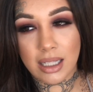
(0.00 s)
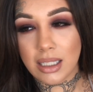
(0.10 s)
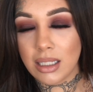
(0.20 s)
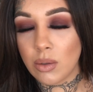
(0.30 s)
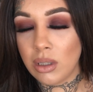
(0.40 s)

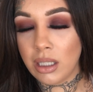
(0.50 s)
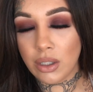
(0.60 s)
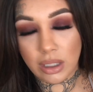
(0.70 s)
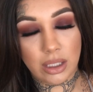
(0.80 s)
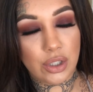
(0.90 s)
This is
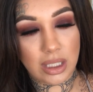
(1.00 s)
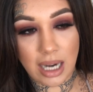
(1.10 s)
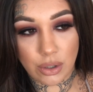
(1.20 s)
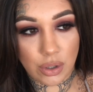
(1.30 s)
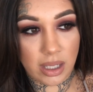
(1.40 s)
literally just
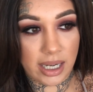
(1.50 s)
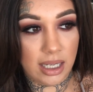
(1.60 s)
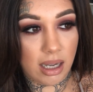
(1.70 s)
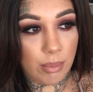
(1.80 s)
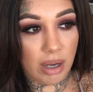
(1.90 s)
natural
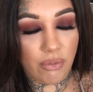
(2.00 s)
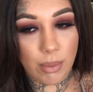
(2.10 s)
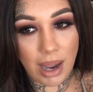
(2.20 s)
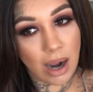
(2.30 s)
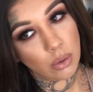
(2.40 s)
lighting coming
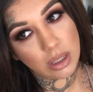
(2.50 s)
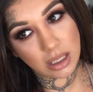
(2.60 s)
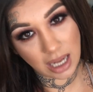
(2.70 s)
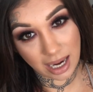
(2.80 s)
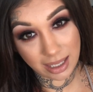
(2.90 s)
from
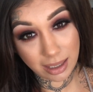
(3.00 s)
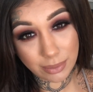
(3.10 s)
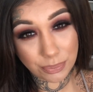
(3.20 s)
outside.